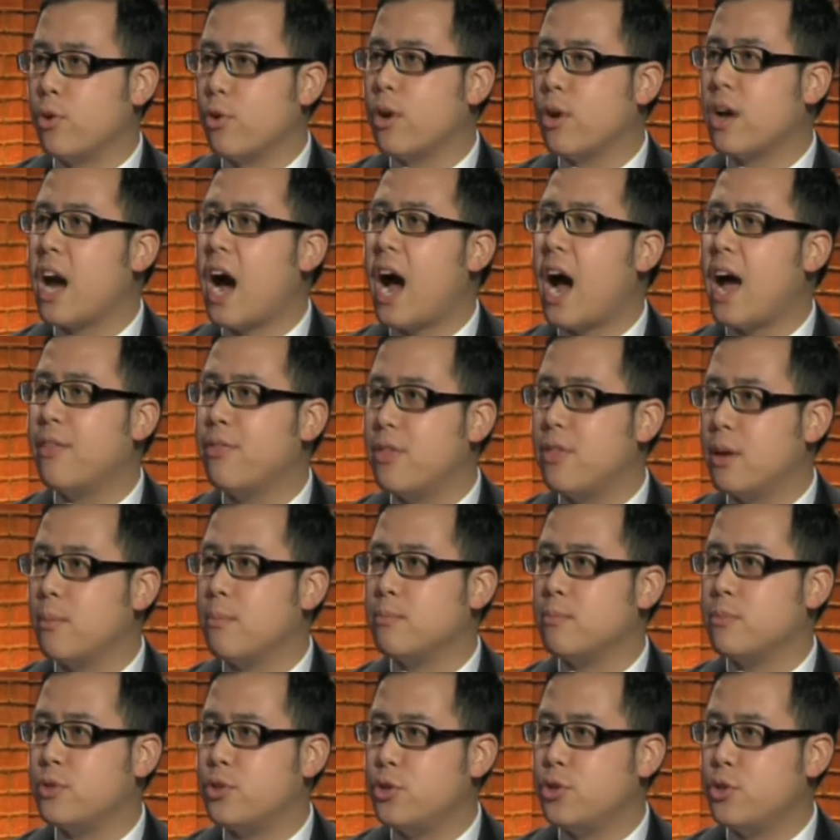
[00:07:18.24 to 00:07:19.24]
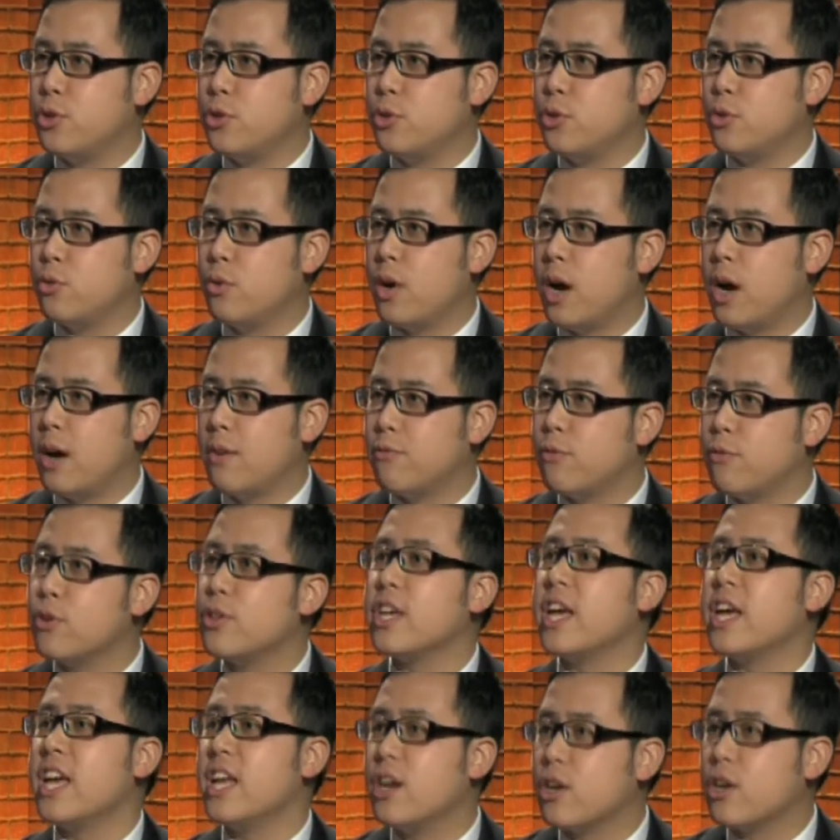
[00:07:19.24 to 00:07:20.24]
guide them to
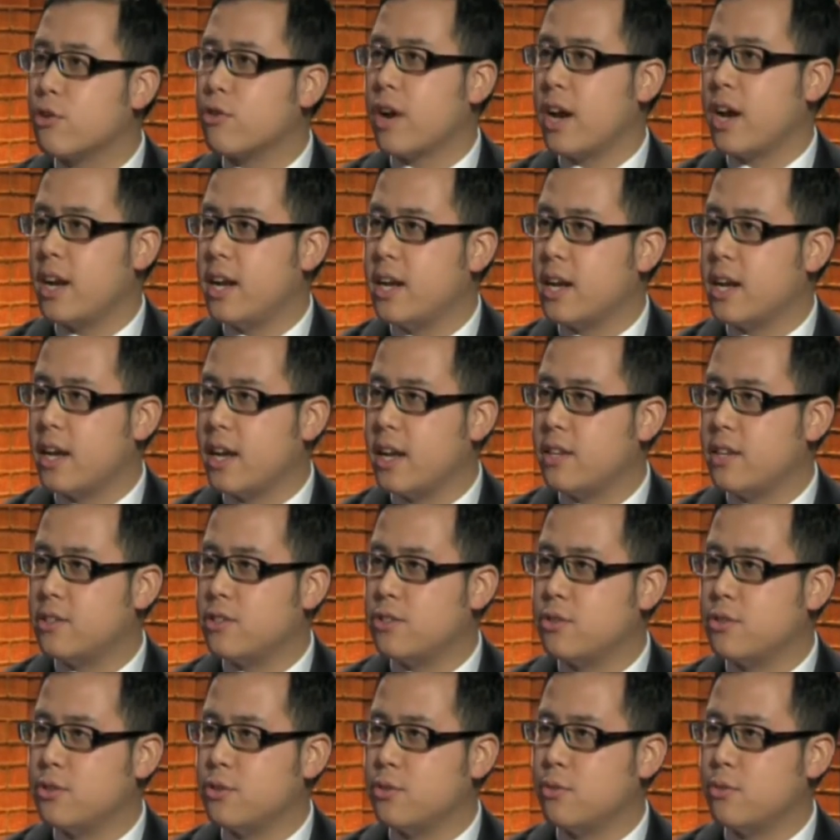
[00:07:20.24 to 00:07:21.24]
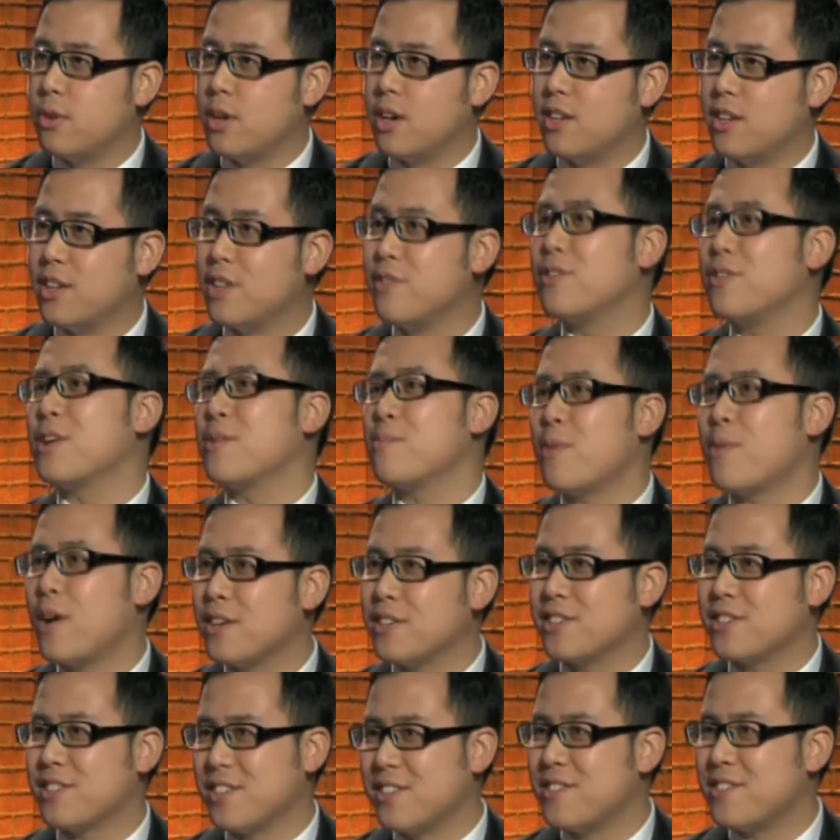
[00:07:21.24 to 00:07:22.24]
fully integrating into living in
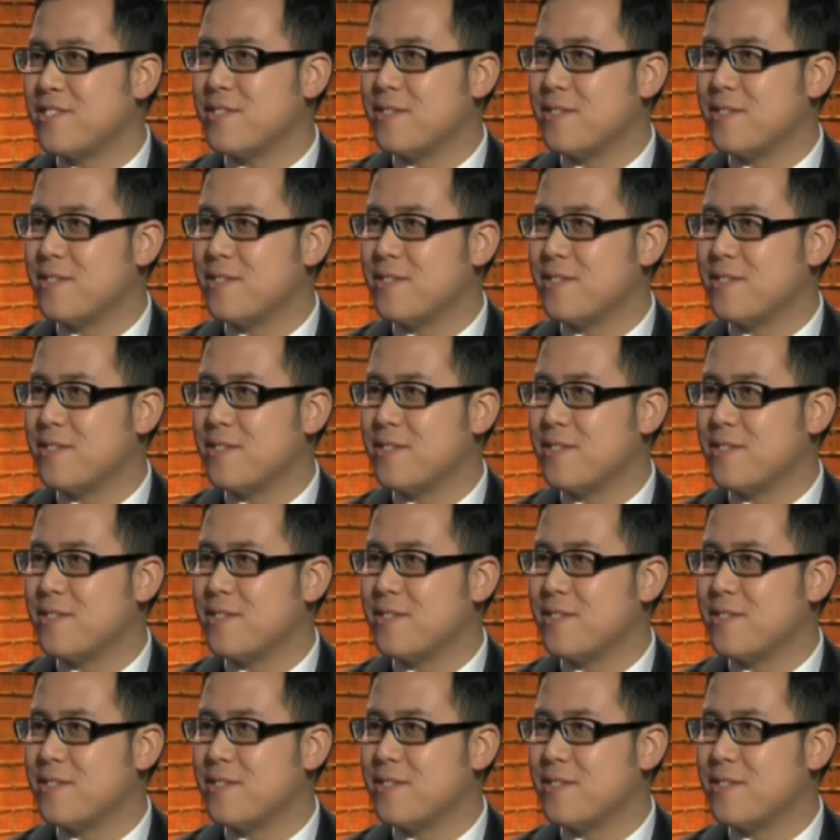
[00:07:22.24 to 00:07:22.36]
Boston.